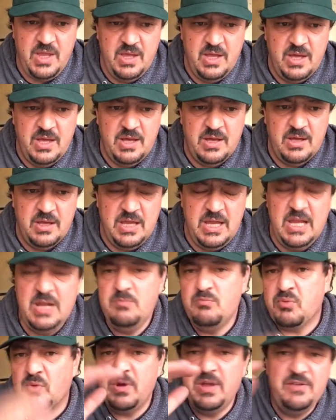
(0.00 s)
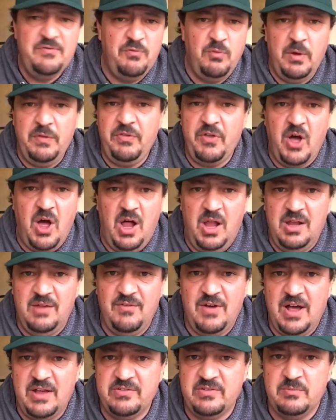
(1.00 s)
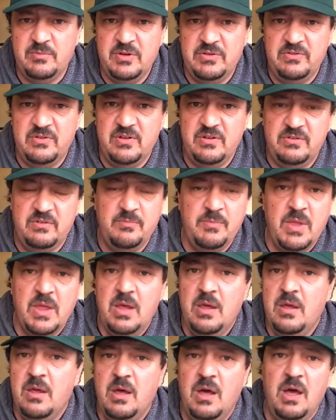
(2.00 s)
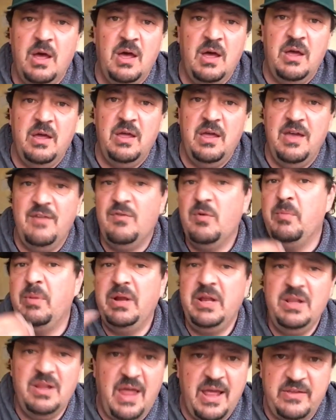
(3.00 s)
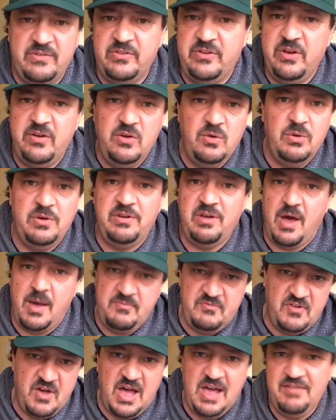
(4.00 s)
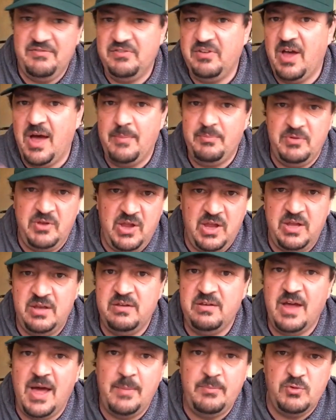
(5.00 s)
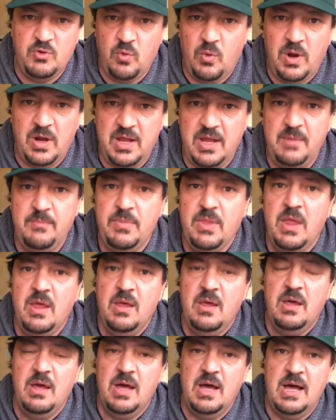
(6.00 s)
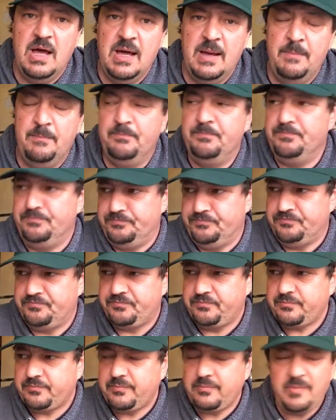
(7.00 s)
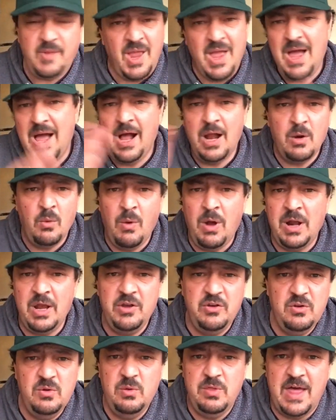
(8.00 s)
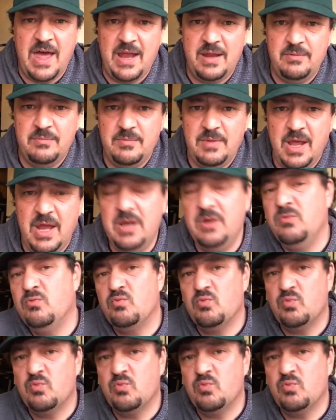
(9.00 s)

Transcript: uh, in brief, what the Hall of Awesomeness is, uh, everybody likes to do a top 5, top 10, top 20. Um, I don't want to do that. And